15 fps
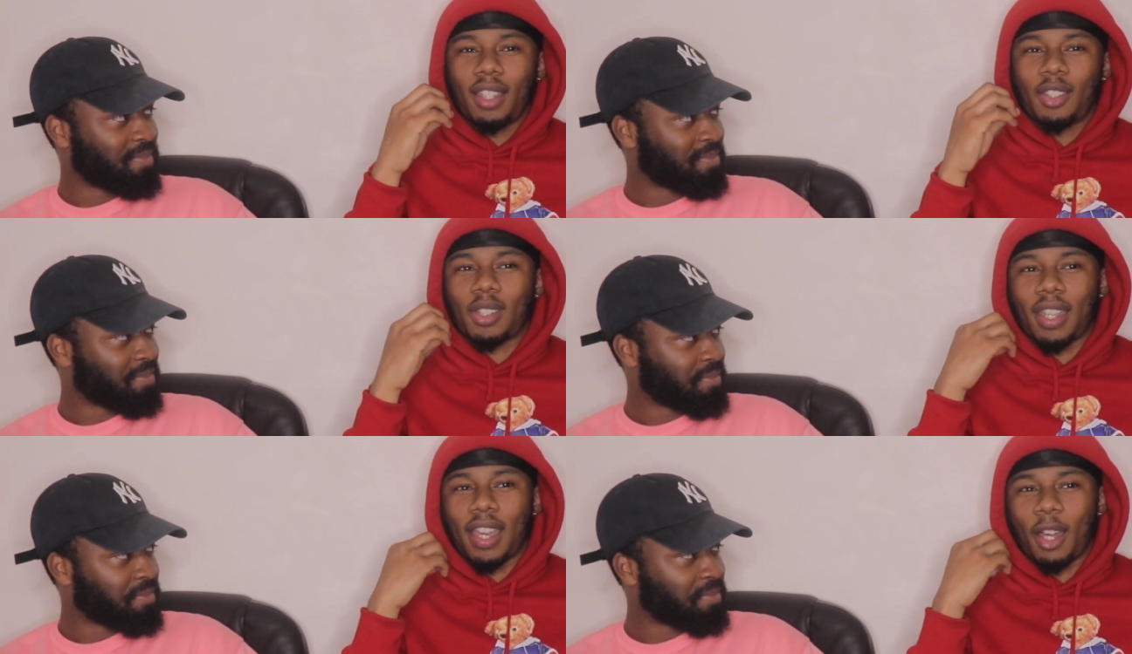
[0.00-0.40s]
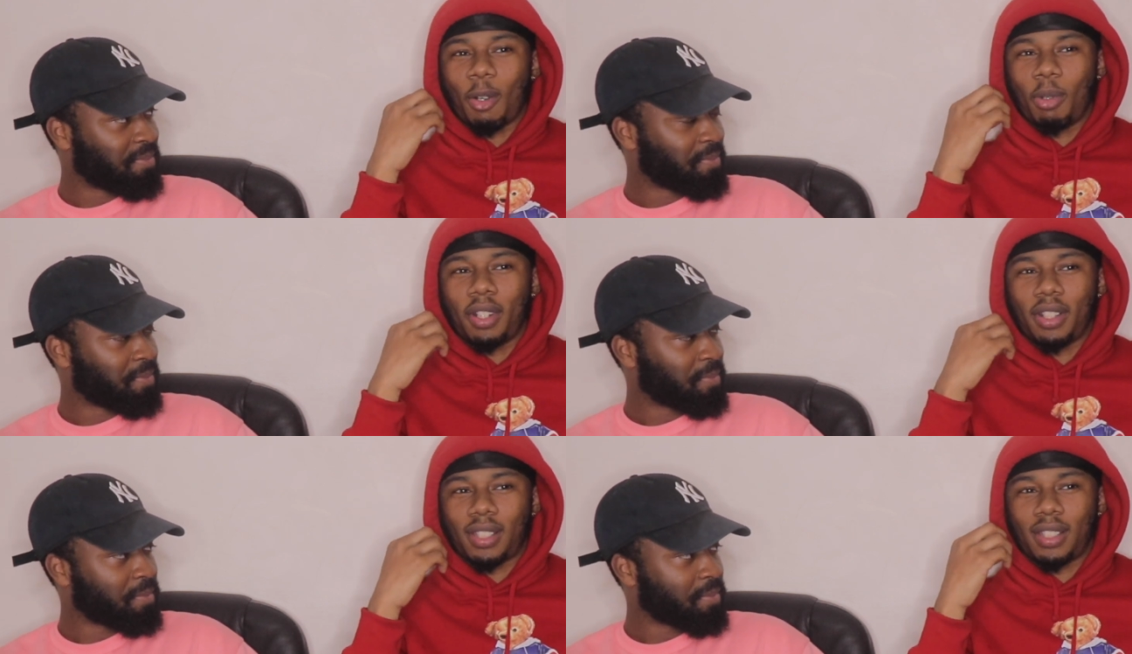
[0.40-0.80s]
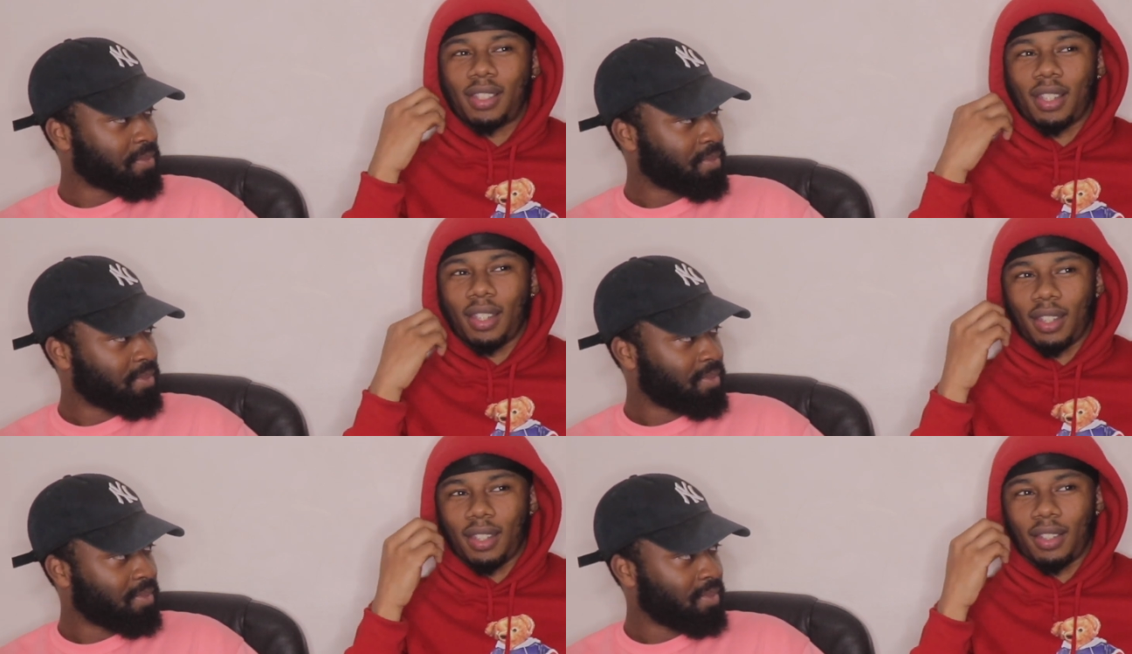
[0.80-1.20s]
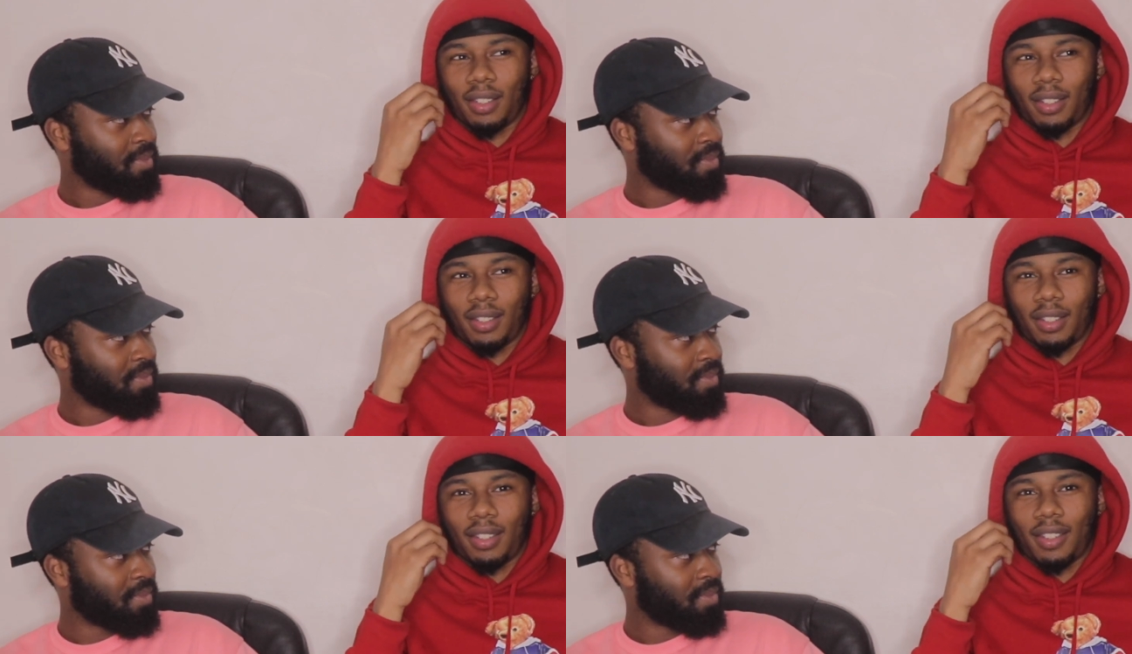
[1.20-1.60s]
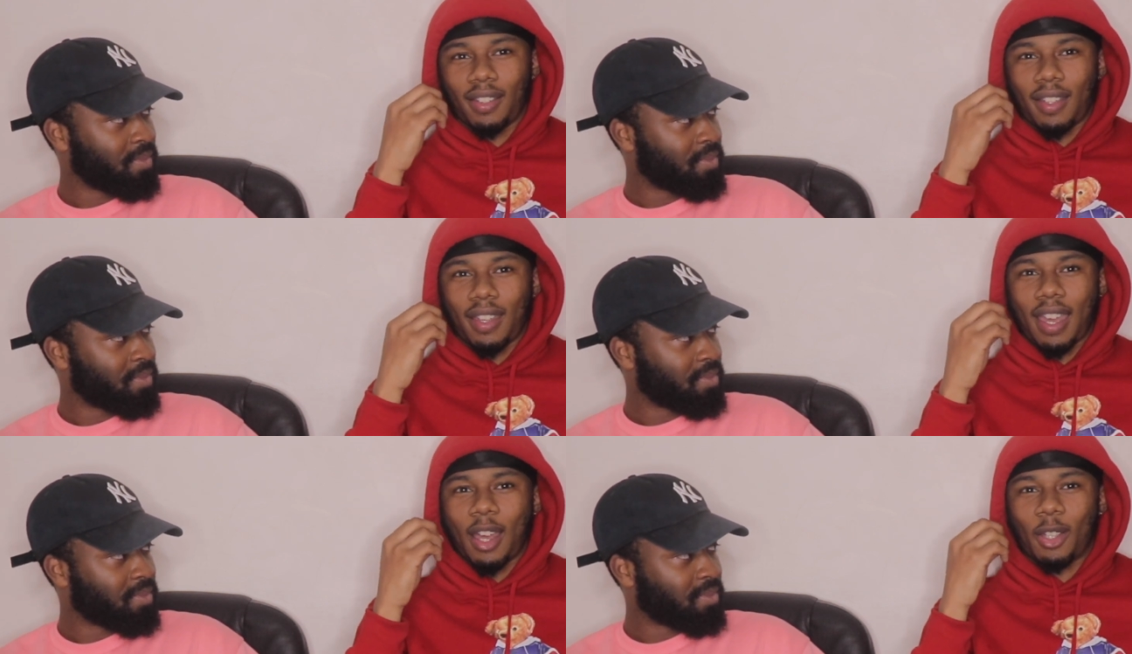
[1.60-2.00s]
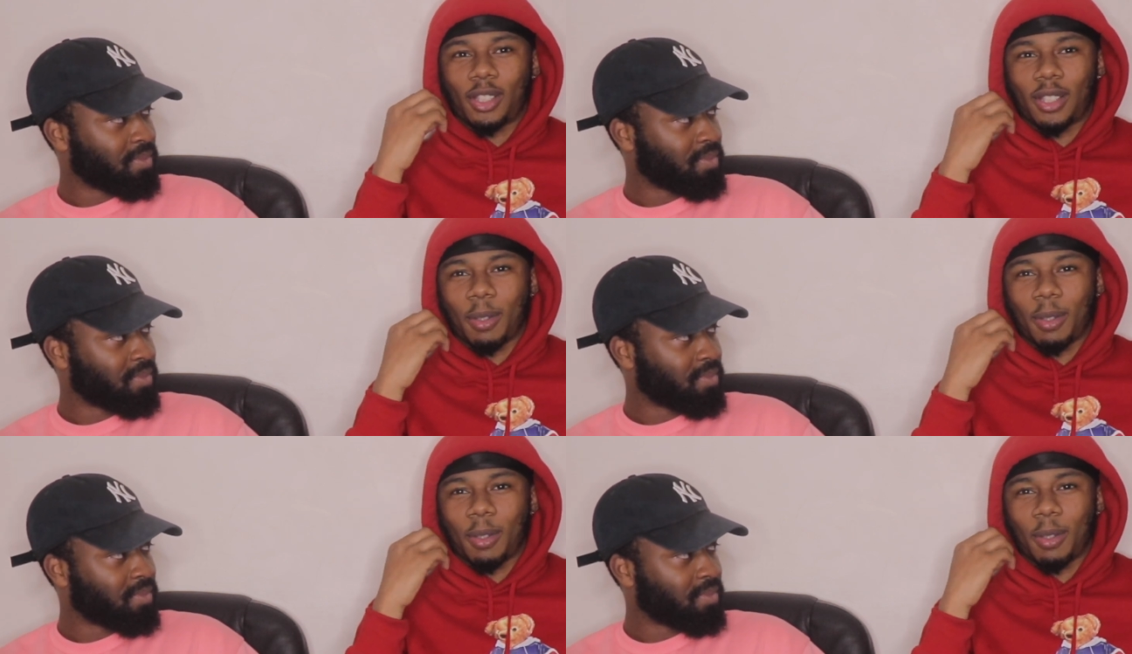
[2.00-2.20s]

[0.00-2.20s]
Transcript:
Speaker 1: He's like, I don't understand how